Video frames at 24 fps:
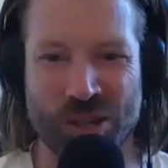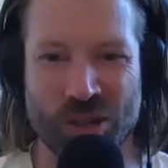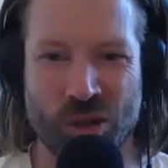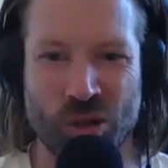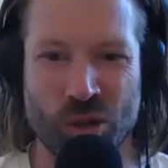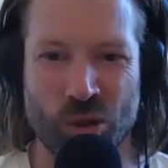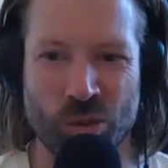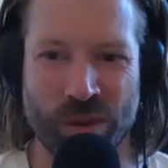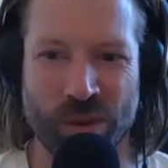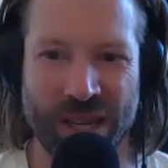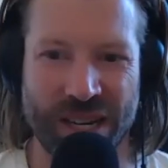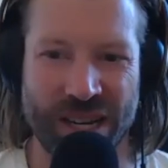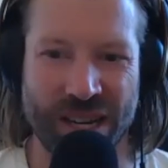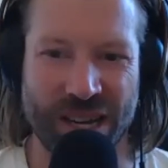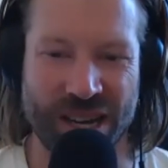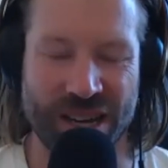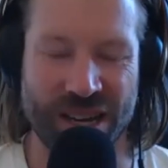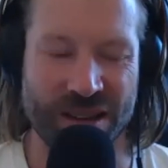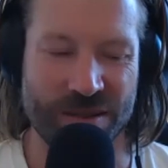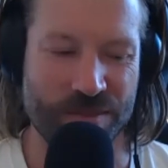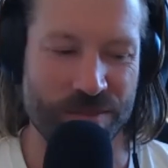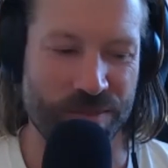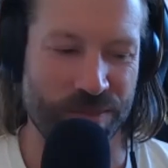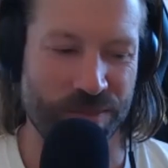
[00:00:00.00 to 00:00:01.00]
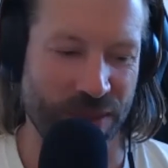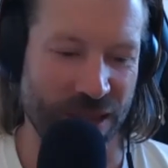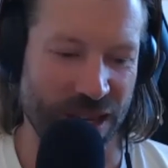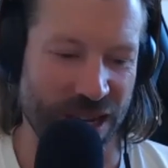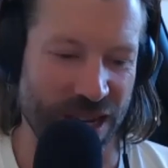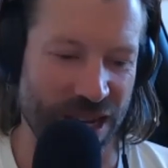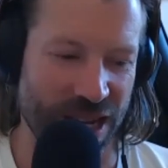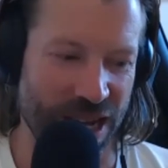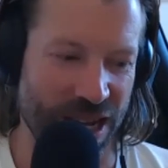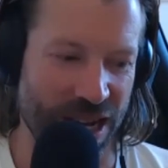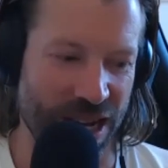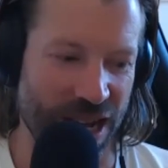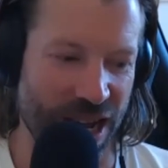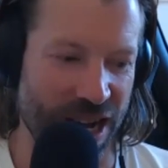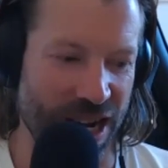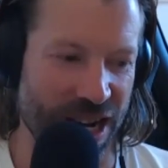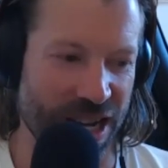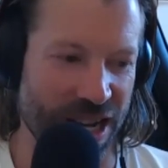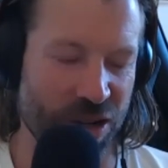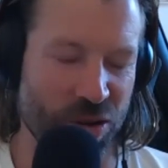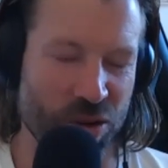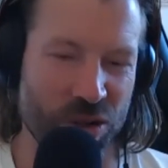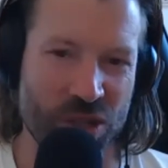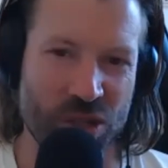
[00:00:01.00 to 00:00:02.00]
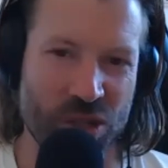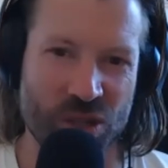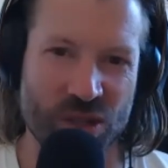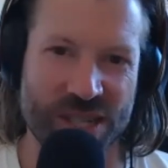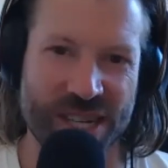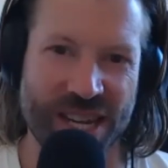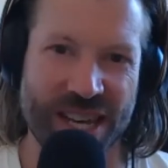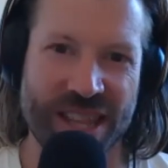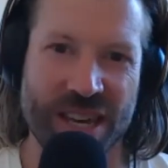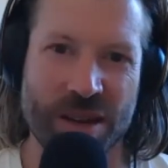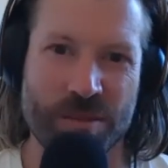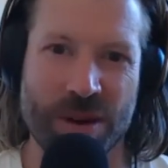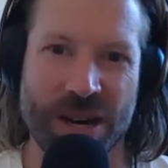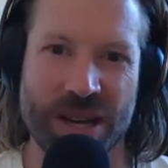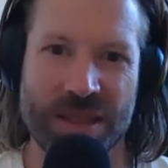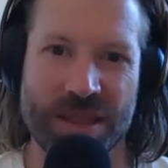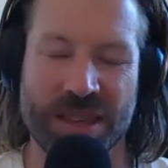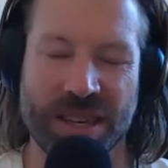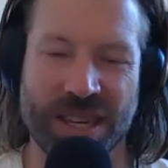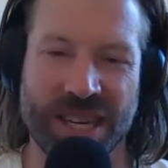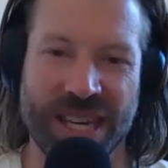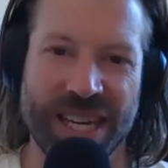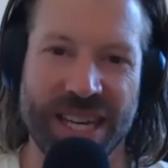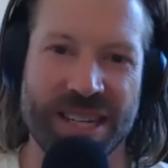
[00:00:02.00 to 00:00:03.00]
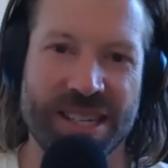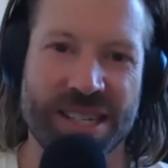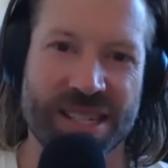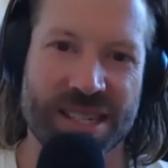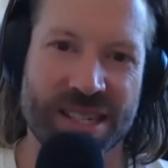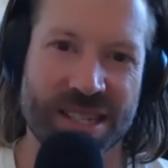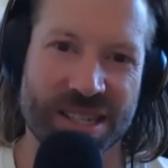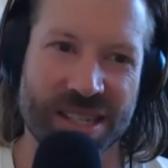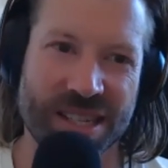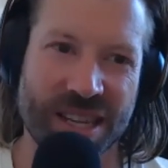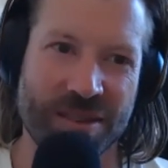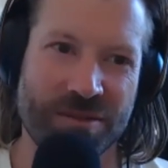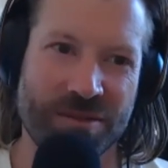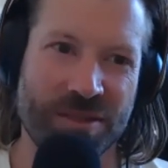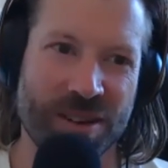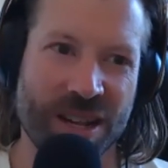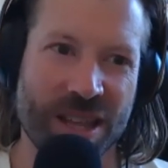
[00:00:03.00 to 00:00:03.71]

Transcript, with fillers: cool, man. Um, I, I, like what you say there about the guests and stuff.